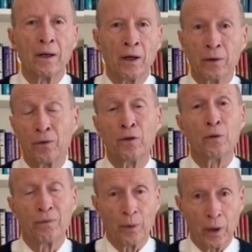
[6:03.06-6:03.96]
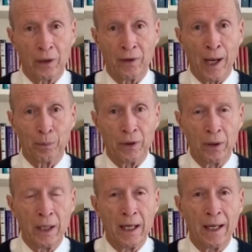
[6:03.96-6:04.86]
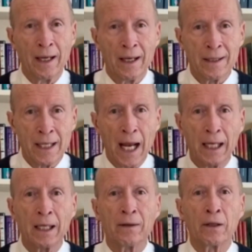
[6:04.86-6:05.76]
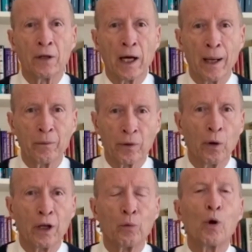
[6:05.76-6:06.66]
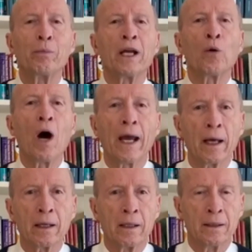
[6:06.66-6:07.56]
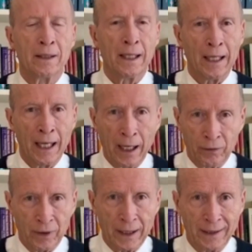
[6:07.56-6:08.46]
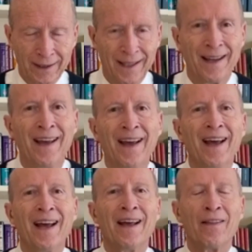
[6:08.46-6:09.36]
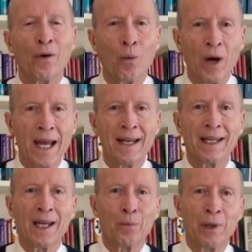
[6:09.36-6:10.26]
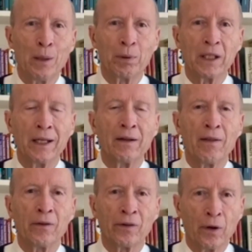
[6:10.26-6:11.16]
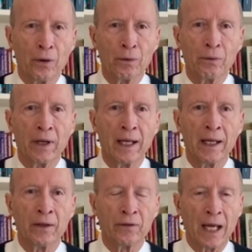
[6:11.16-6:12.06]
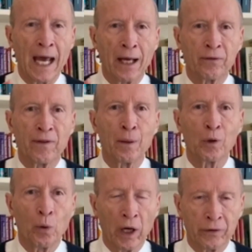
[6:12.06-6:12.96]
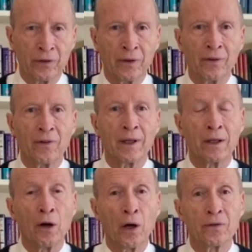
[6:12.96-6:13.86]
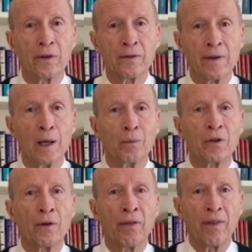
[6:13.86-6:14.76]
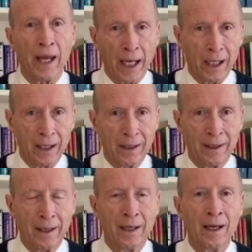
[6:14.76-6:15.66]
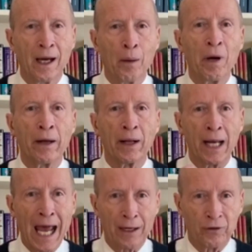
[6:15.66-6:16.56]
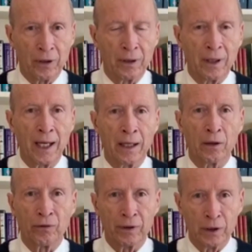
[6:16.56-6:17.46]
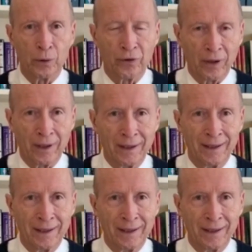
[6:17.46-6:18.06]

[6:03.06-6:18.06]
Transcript: on Zoom, for example, taking the time so it will be quiet. Excellent. The way to get people into the zone is ask them questions that causes them to think about an action and a solution.